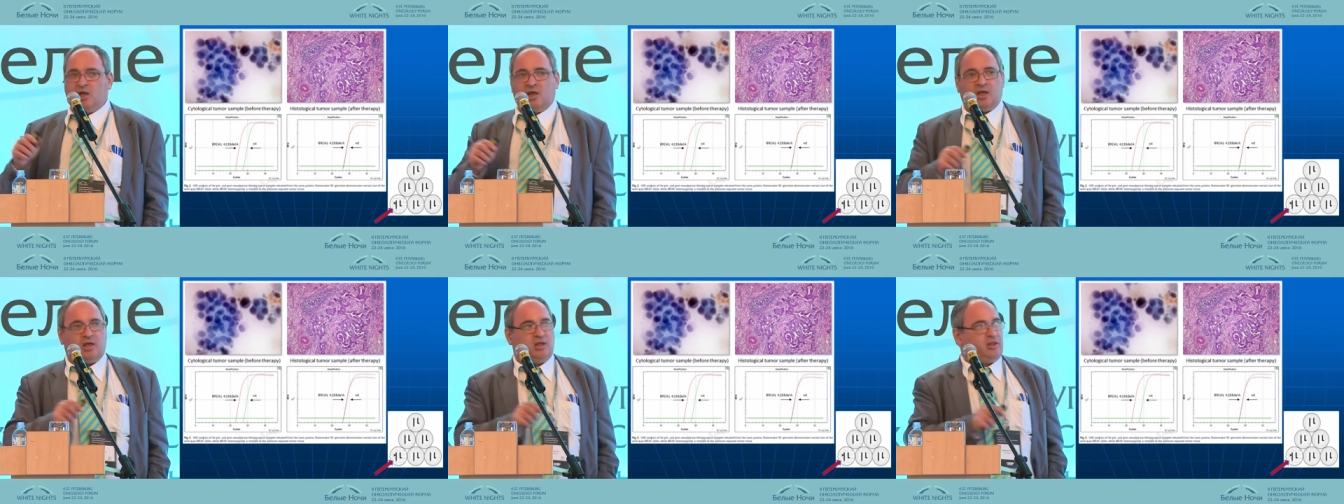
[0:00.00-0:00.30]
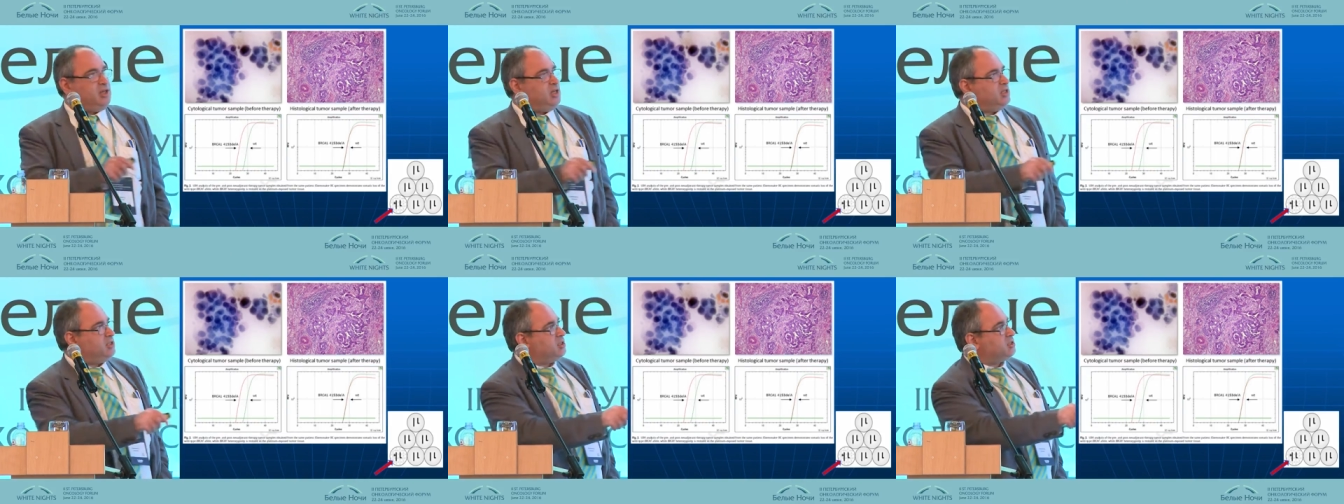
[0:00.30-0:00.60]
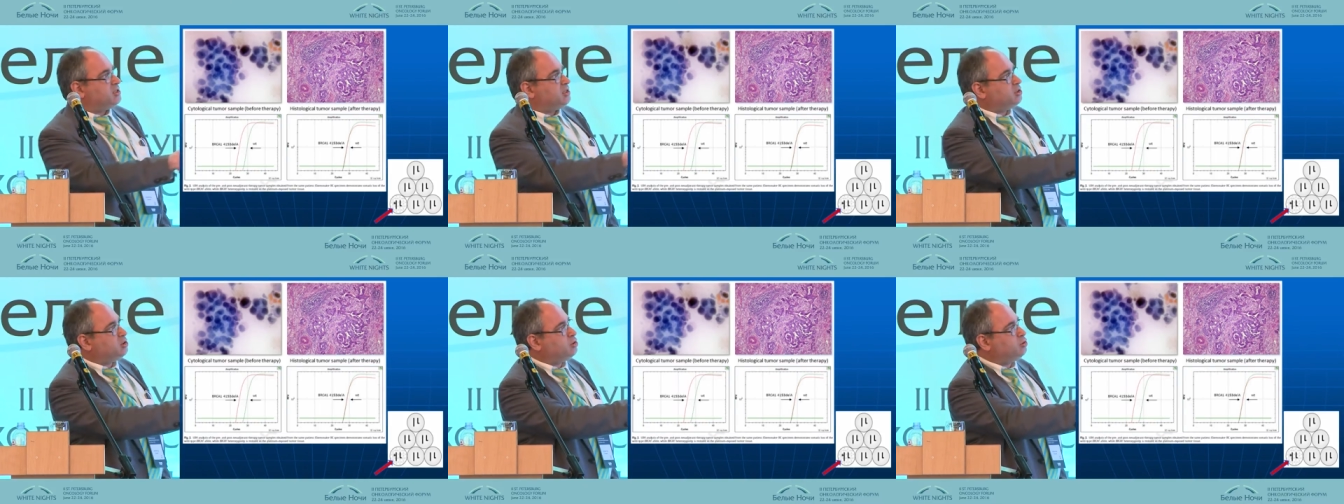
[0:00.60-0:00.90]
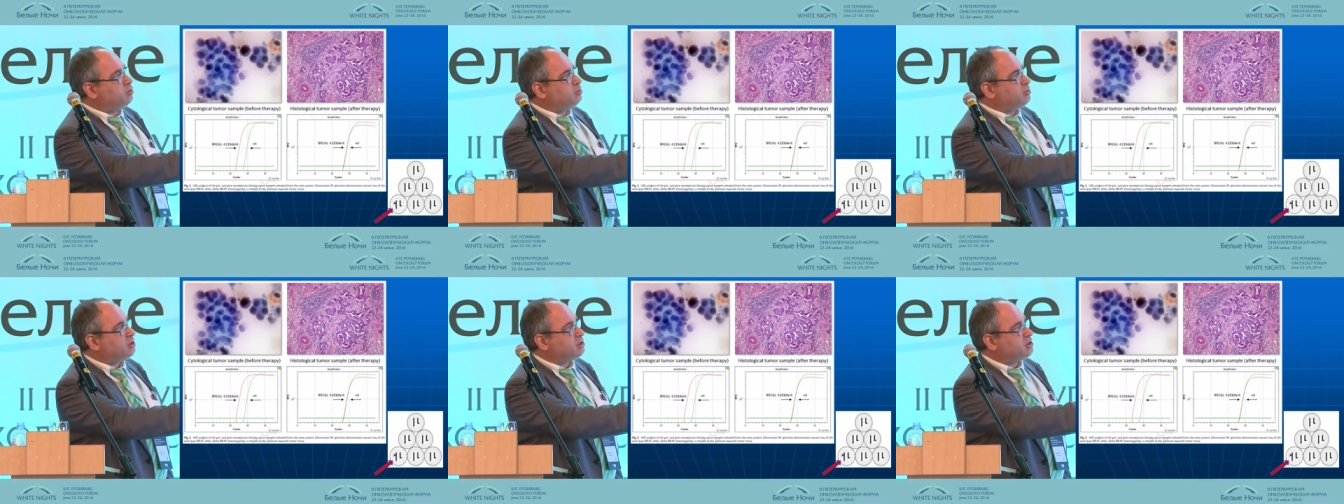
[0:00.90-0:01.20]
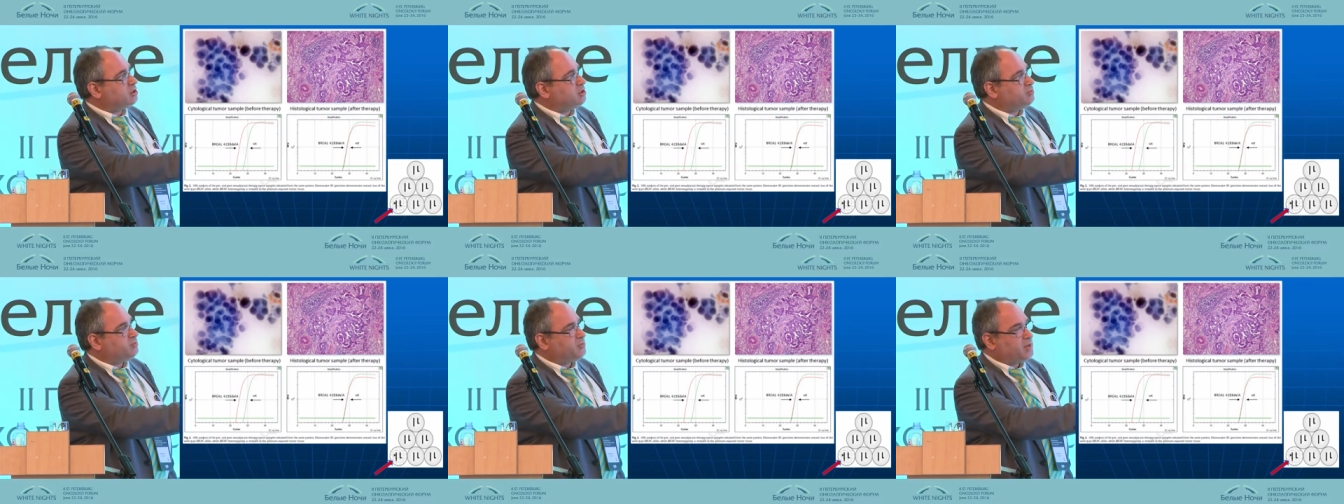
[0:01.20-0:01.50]
This is a tumor
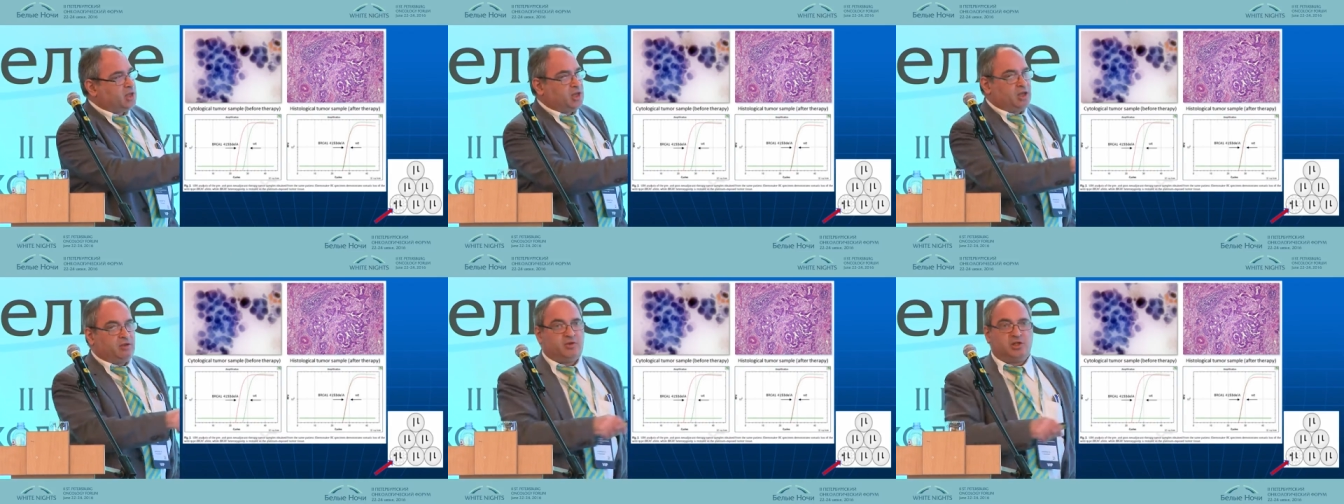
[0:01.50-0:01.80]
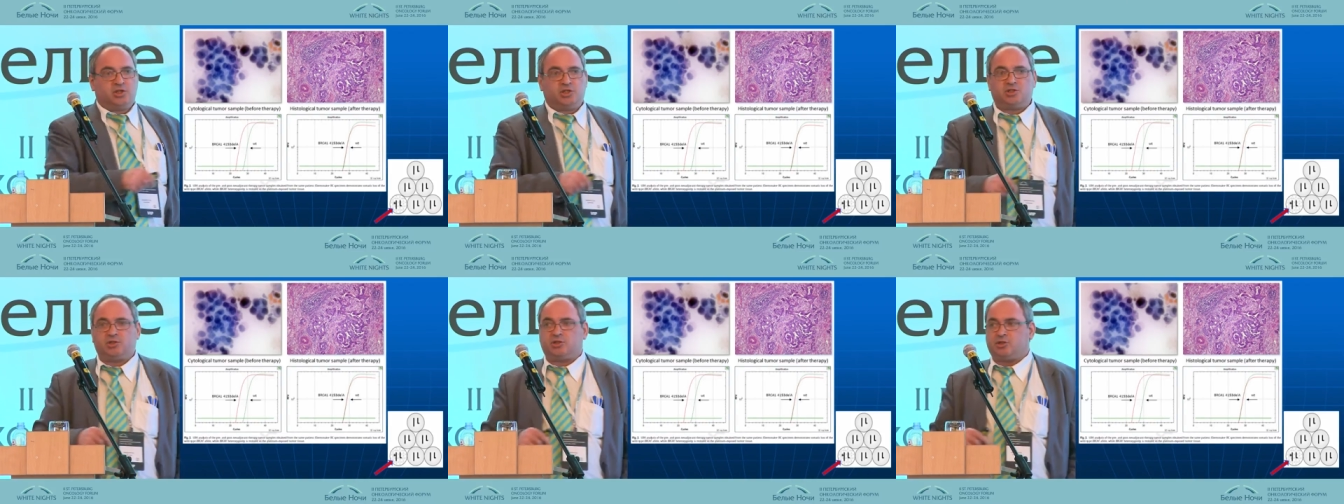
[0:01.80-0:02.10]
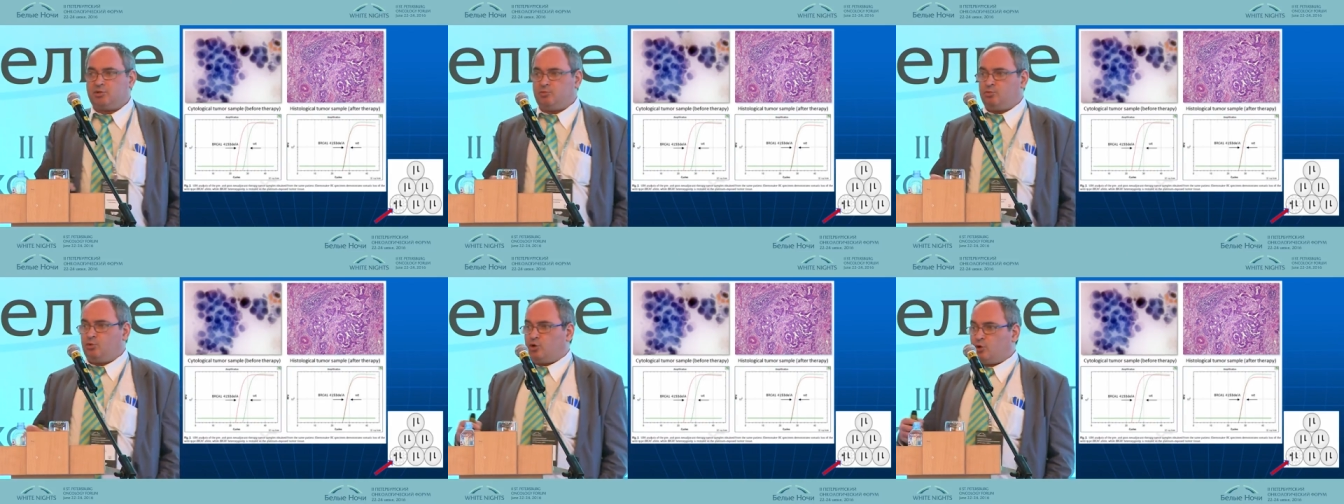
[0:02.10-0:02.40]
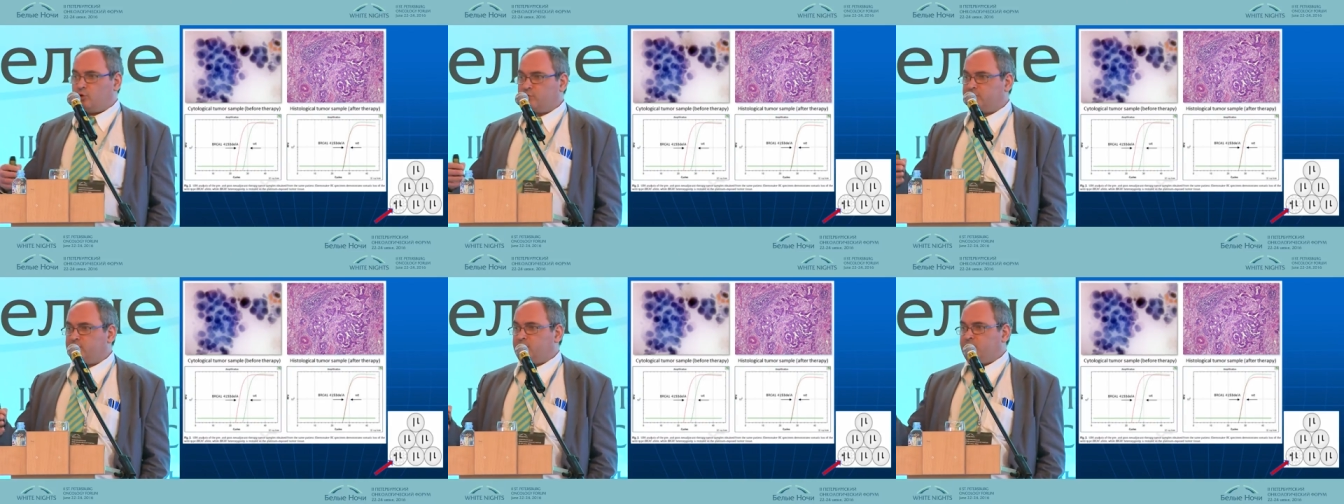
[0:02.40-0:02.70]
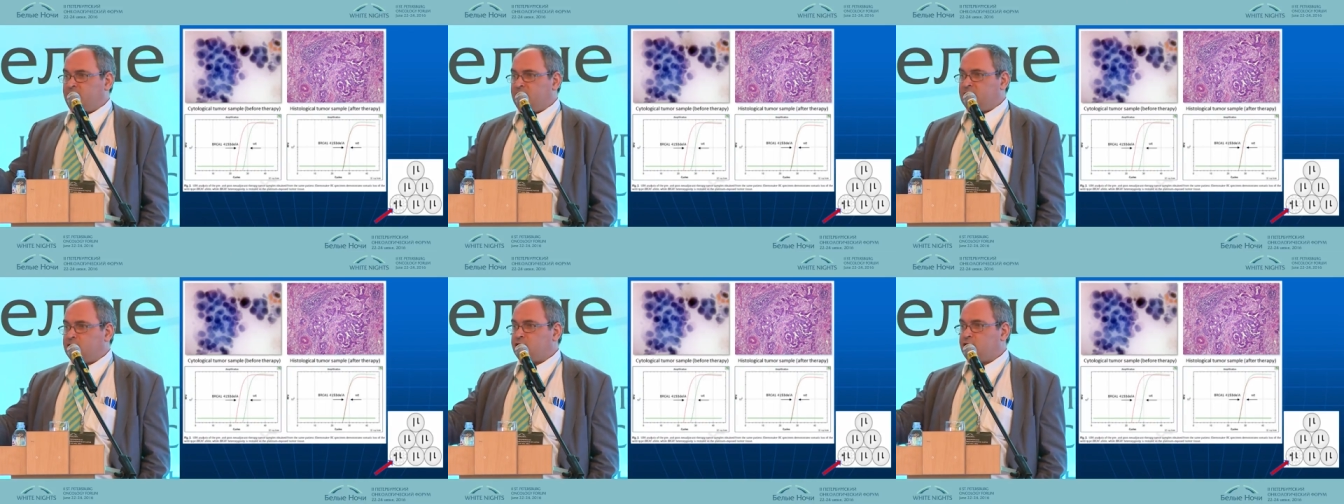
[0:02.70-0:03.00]
which is removed
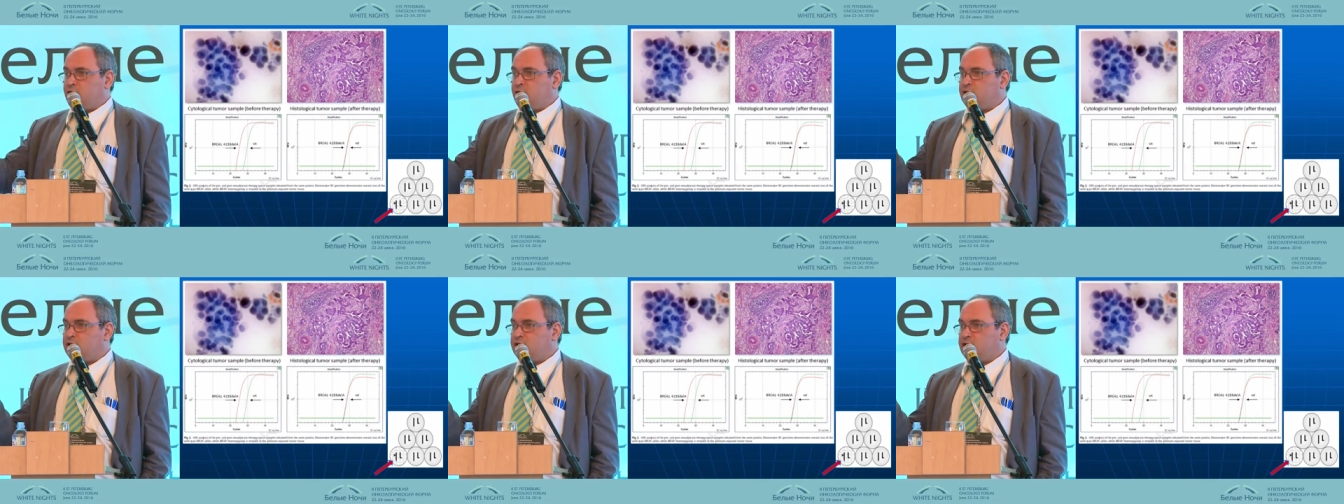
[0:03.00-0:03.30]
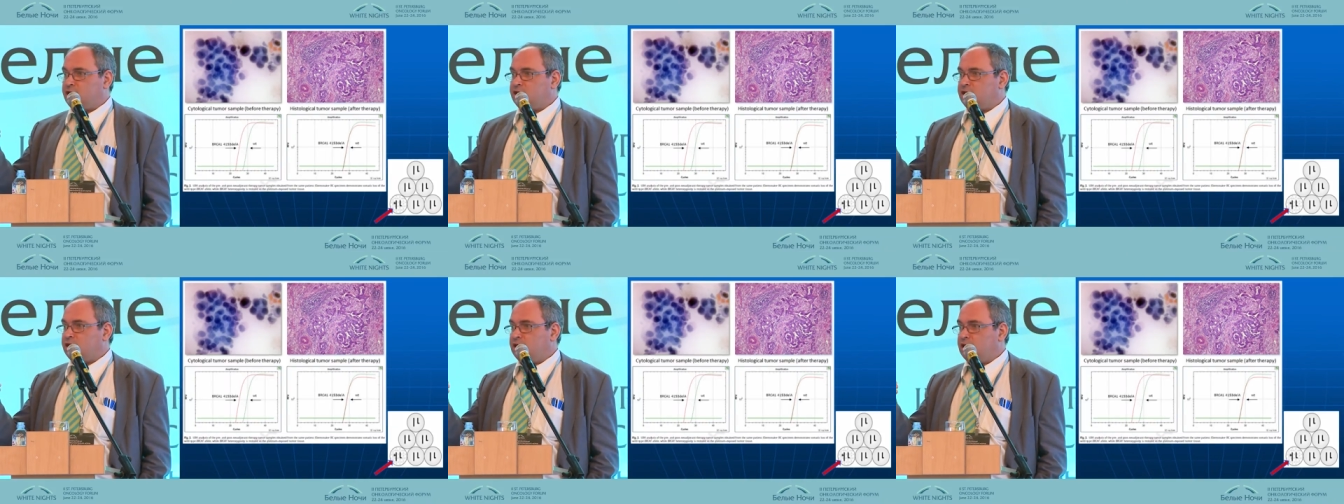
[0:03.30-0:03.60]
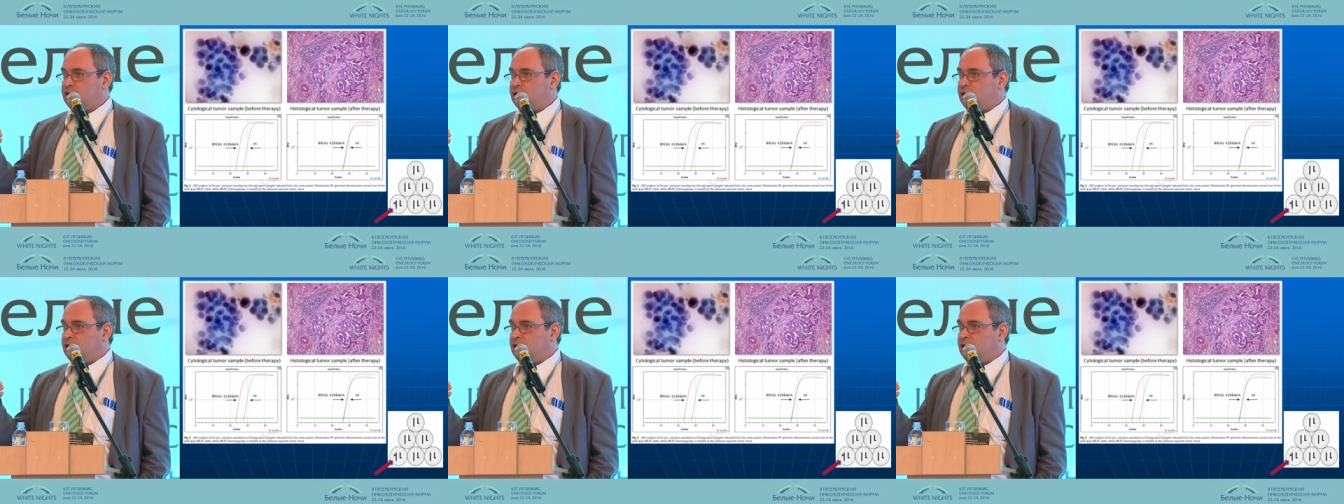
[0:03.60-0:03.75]
by surgeon